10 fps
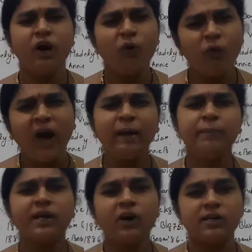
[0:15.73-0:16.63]
Why?
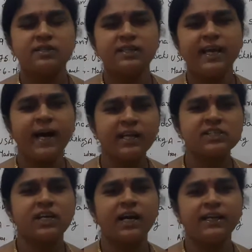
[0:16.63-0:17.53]
Because they are
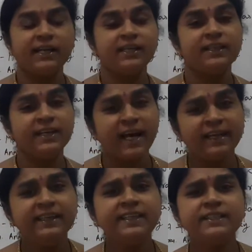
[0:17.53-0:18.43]
started in the
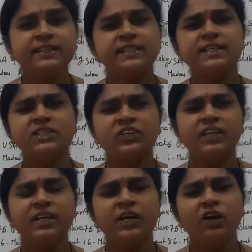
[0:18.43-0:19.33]
19th
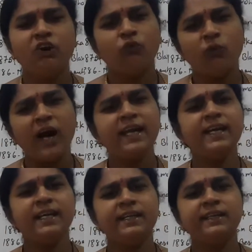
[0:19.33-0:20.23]
century. Why
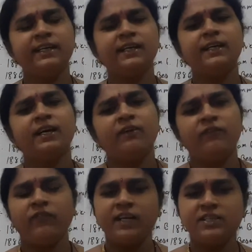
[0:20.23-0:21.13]
in the
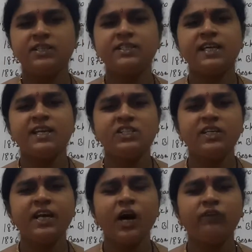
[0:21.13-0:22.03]
first
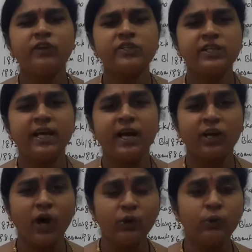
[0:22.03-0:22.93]
century onwards they are
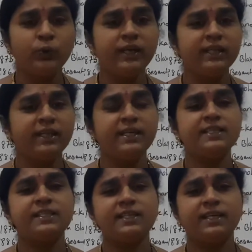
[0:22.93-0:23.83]
not doing
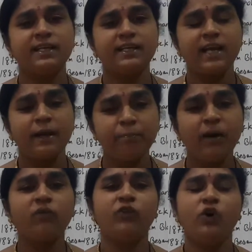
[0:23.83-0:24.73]
these type
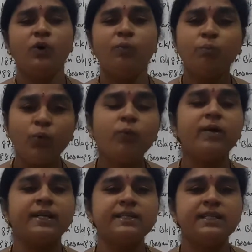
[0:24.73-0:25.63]
of
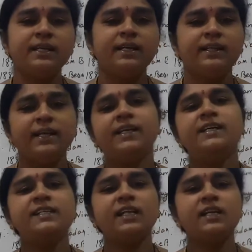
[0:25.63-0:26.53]
movements? That
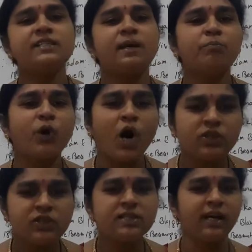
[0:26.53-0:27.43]
is, there are some
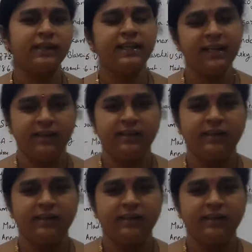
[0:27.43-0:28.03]
causes are there.